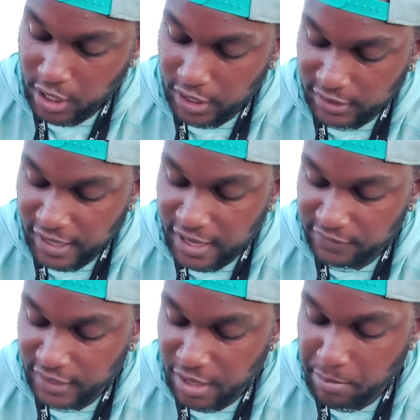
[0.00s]
and it
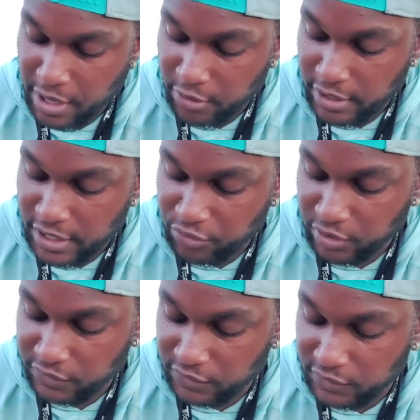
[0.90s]
casts a lot better. It
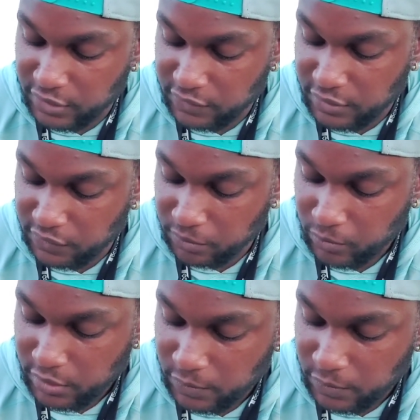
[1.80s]
increases distance,